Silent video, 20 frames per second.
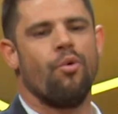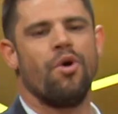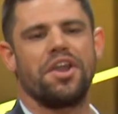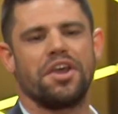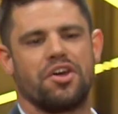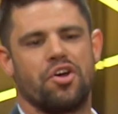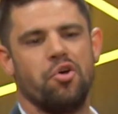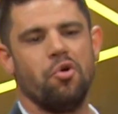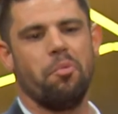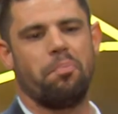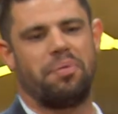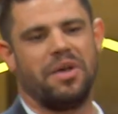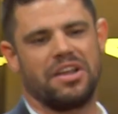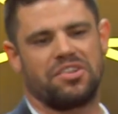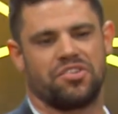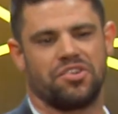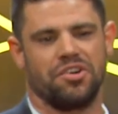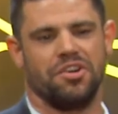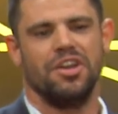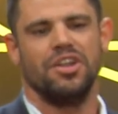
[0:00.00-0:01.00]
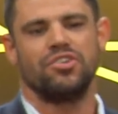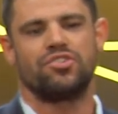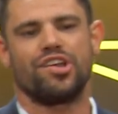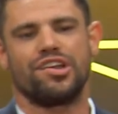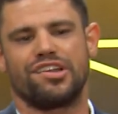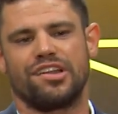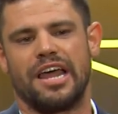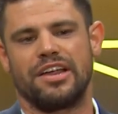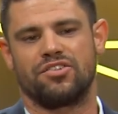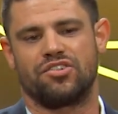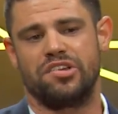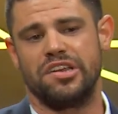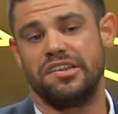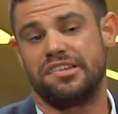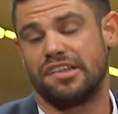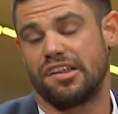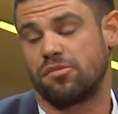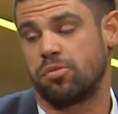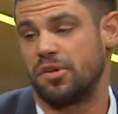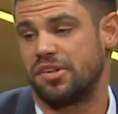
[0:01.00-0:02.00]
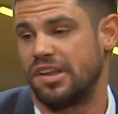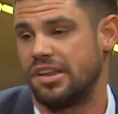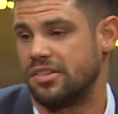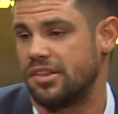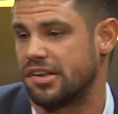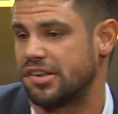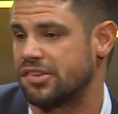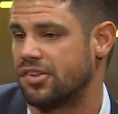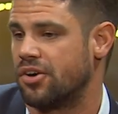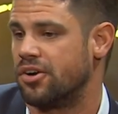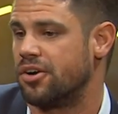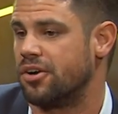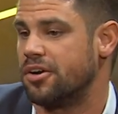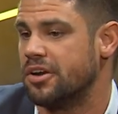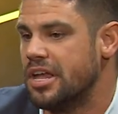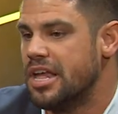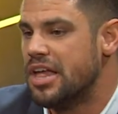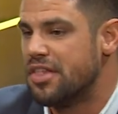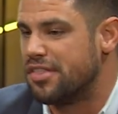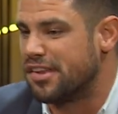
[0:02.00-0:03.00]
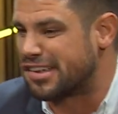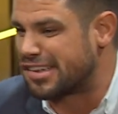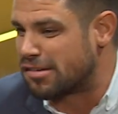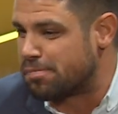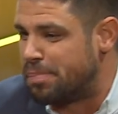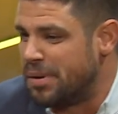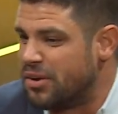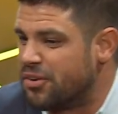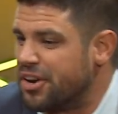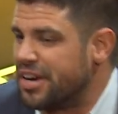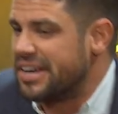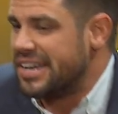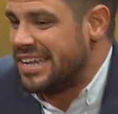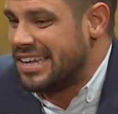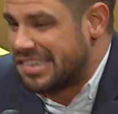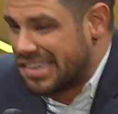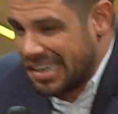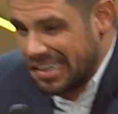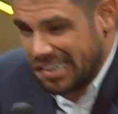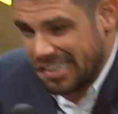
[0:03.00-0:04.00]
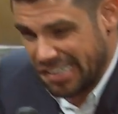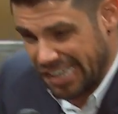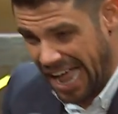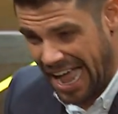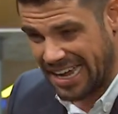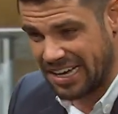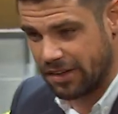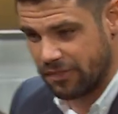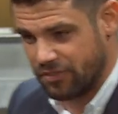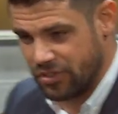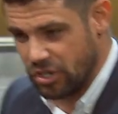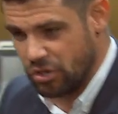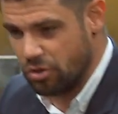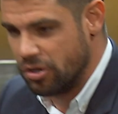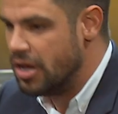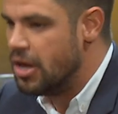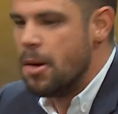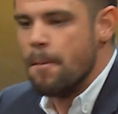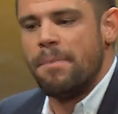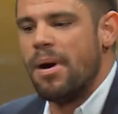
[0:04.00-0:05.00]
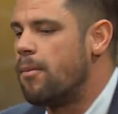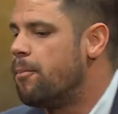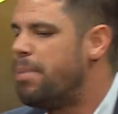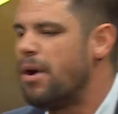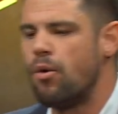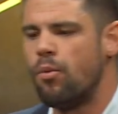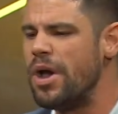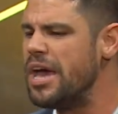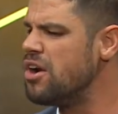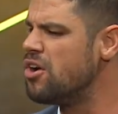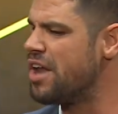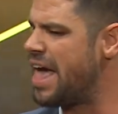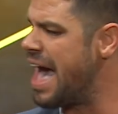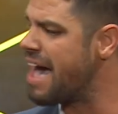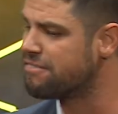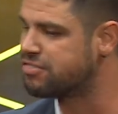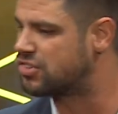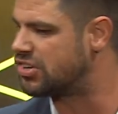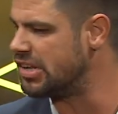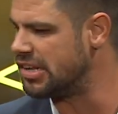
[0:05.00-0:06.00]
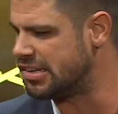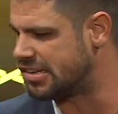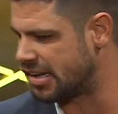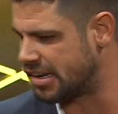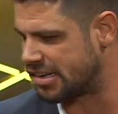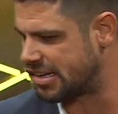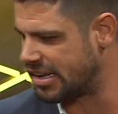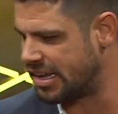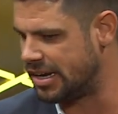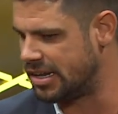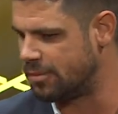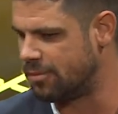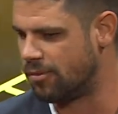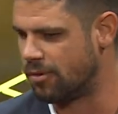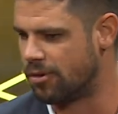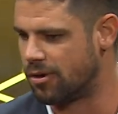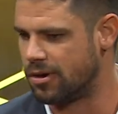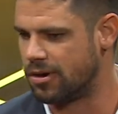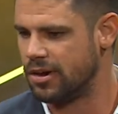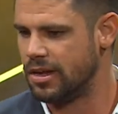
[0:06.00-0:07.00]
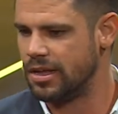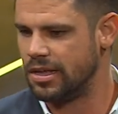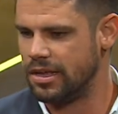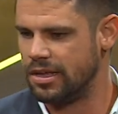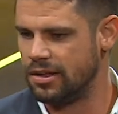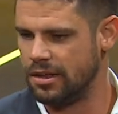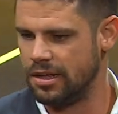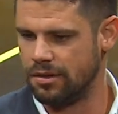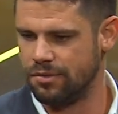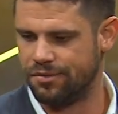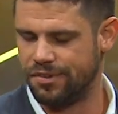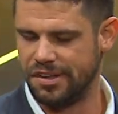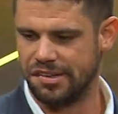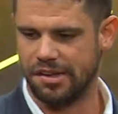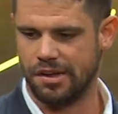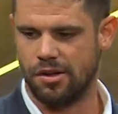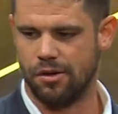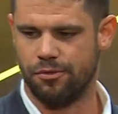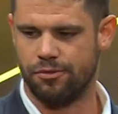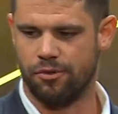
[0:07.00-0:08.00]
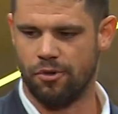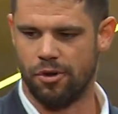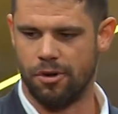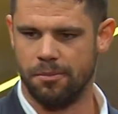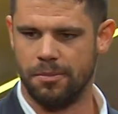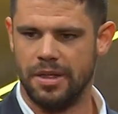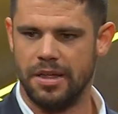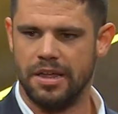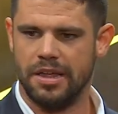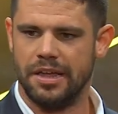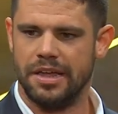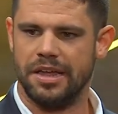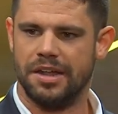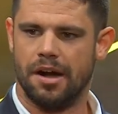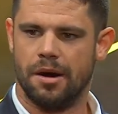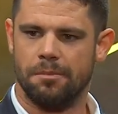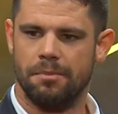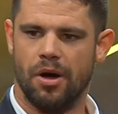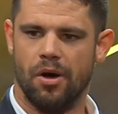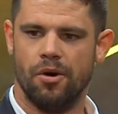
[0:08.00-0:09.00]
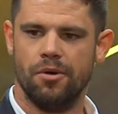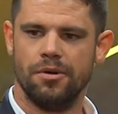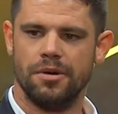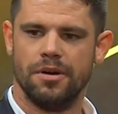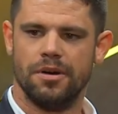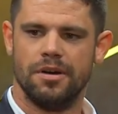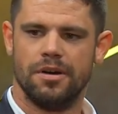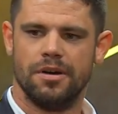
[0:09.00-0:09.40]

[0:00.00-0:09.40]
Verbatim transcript: What a cool picture. Just like Jesus was in the stern, the Spirit is inside of you, but, but we don't have Jesus anymore in, in physical form in our boat.